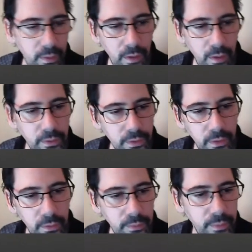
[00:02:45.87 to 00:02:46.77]

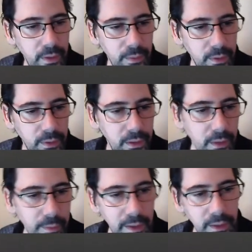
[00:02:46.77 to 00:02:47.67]
also, PWD,
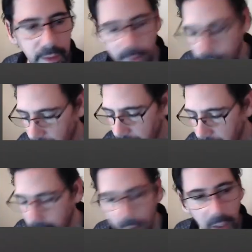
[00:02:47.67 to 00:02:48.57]
I'm in etc
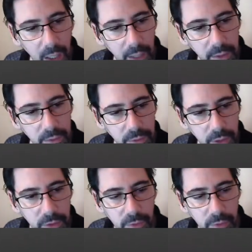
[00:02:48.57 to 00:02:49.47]
directory, I can
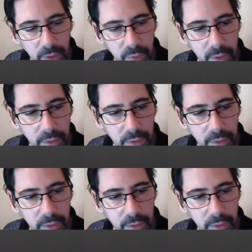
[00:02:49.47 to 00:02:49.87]
change directory there.